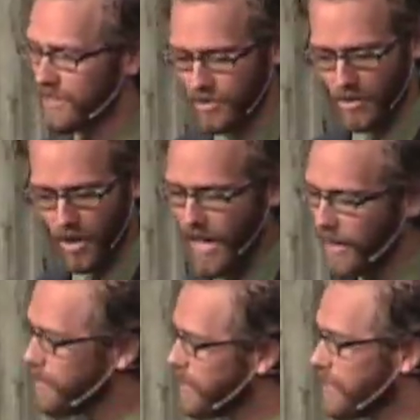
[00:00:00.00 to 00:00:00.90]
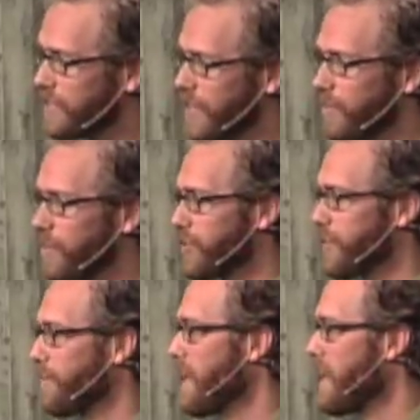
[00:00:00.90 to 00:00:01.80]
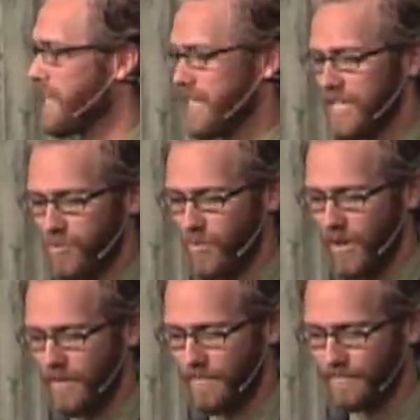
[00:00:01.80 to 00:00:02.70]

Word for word: There's elements of sun worship in each one.